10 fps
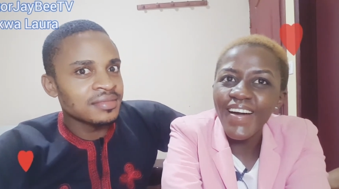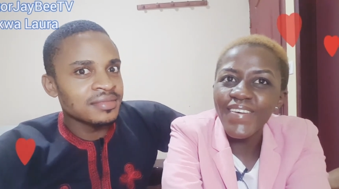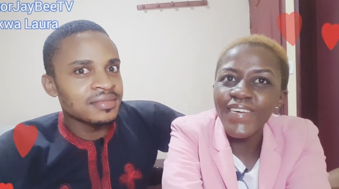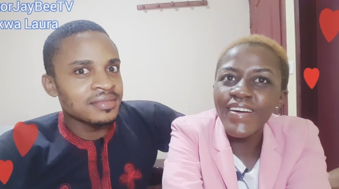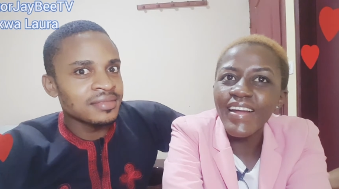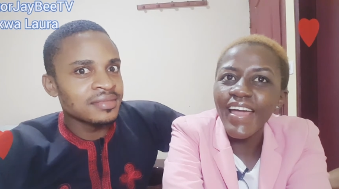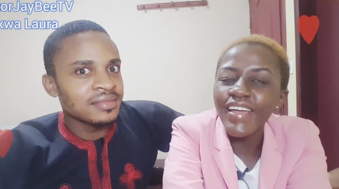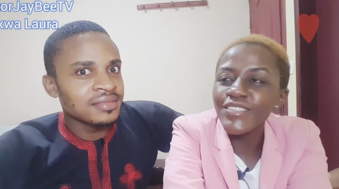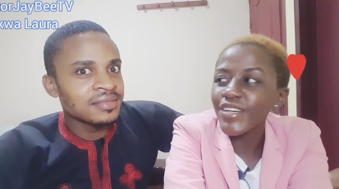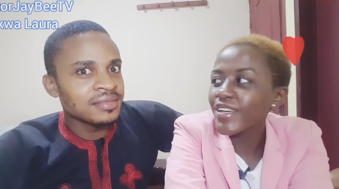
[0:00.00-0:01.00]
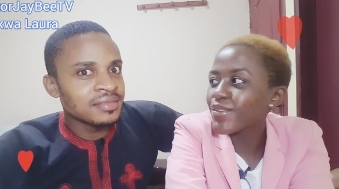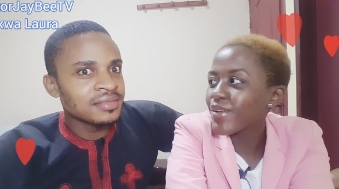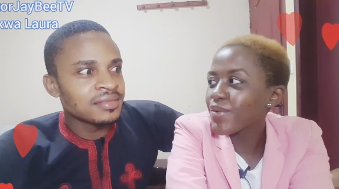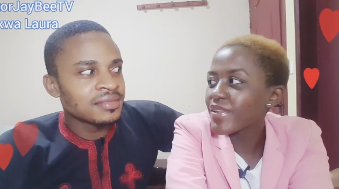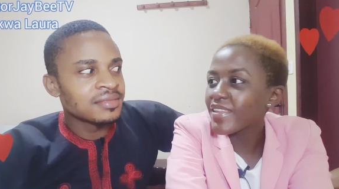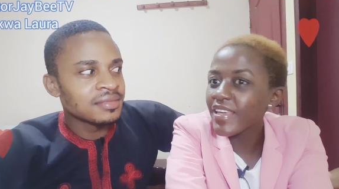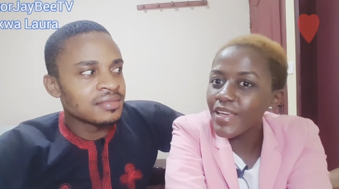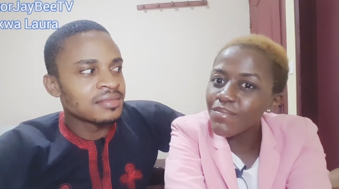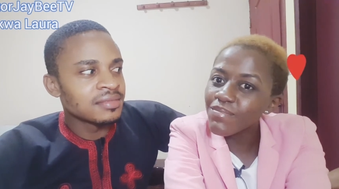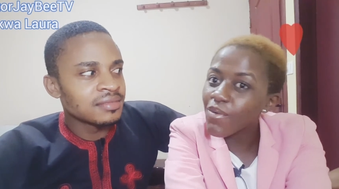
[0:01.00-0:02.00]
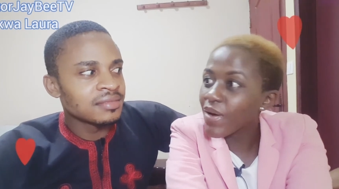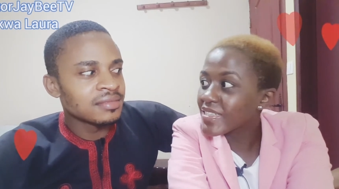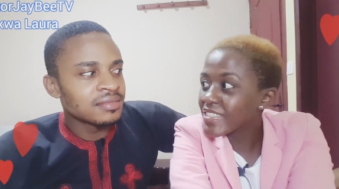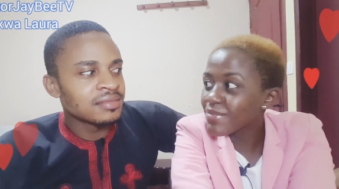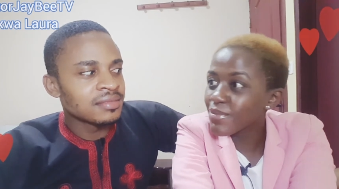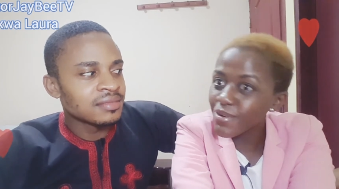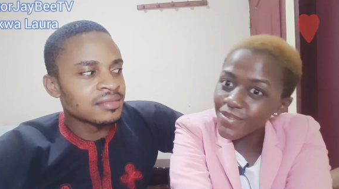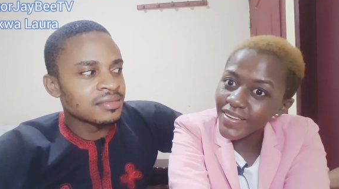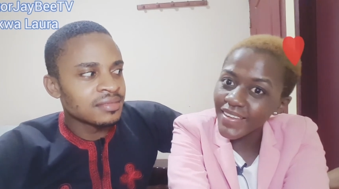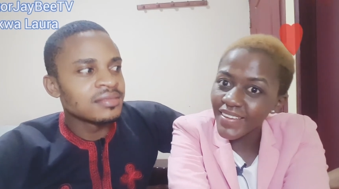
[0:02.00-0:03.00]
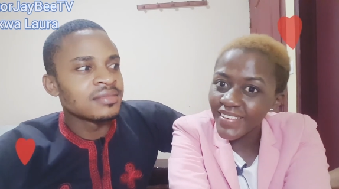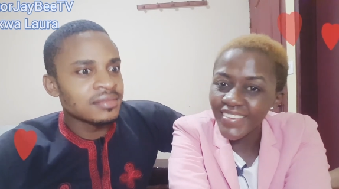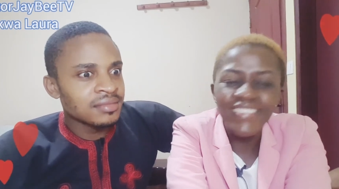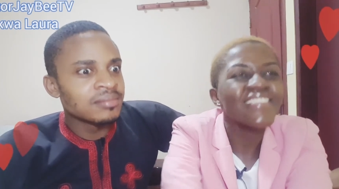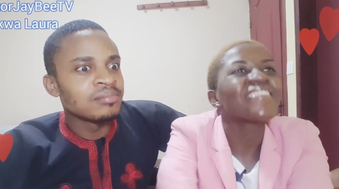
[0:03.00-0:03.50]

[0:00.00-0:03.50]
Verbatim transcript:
Speaker 1: What I enjoy doing with him, watching movies.